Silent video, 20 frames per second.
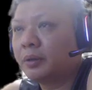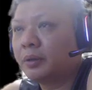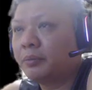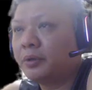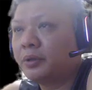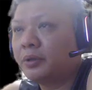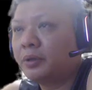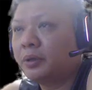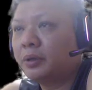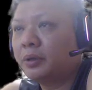
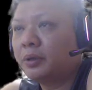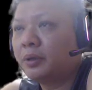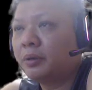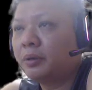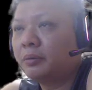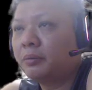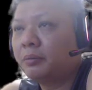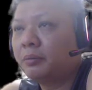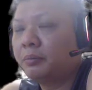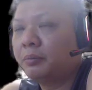As can be
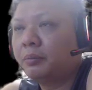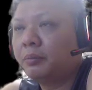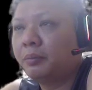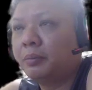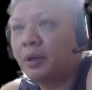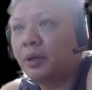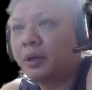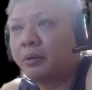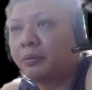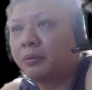seen,
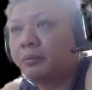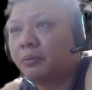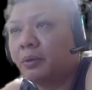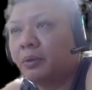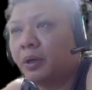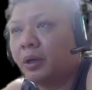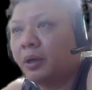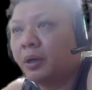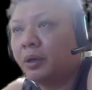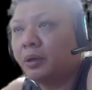black
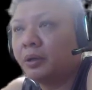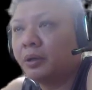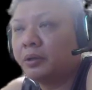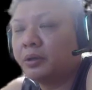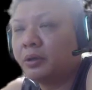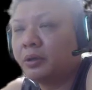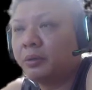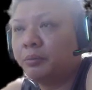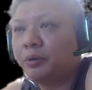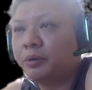
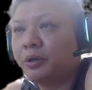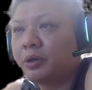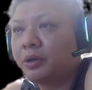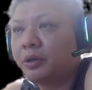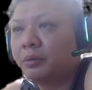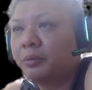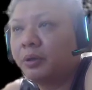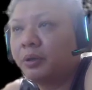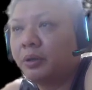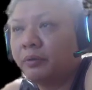is in the
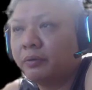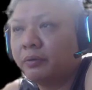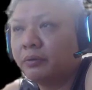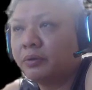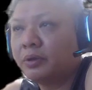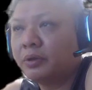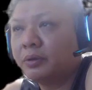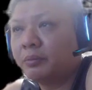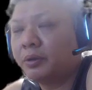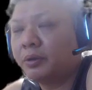predicament
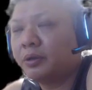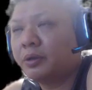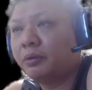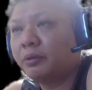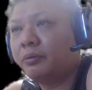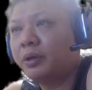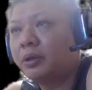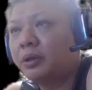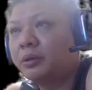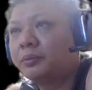of losing
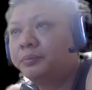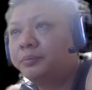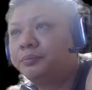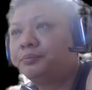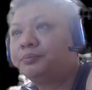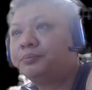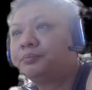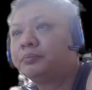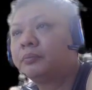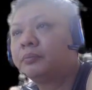material,
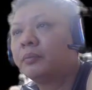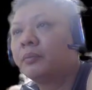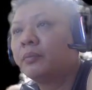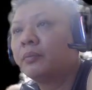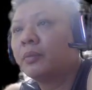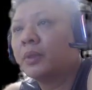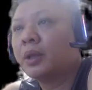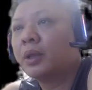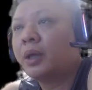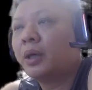
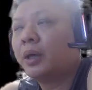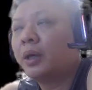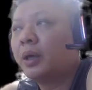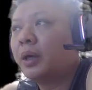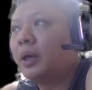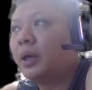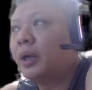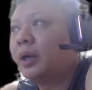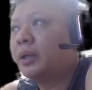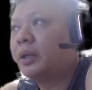
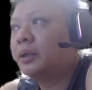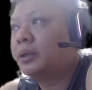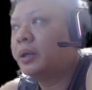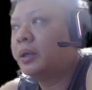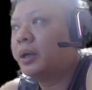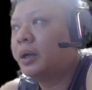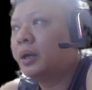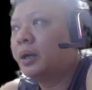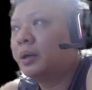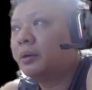
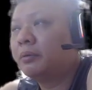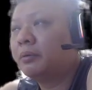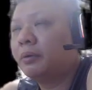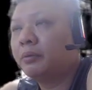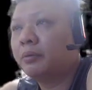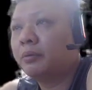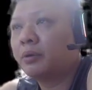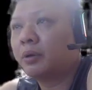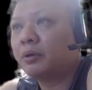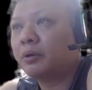and
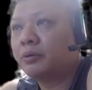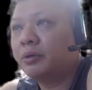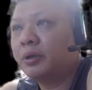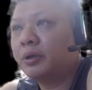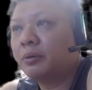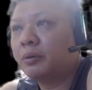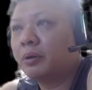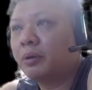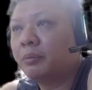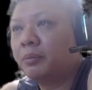red will
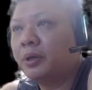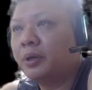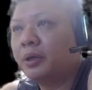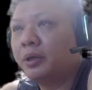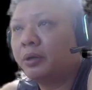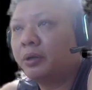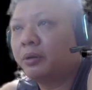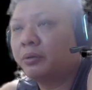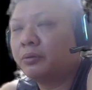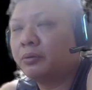
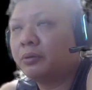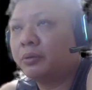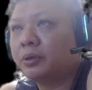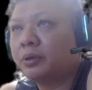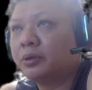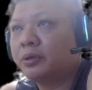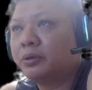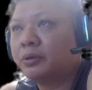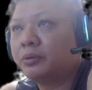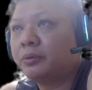completely
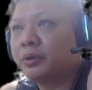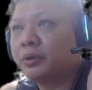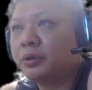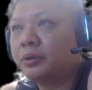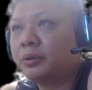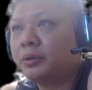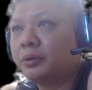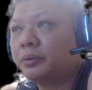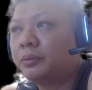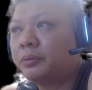control the
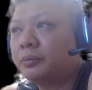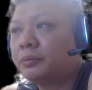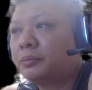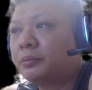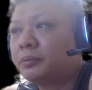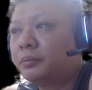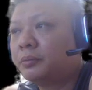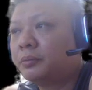situation.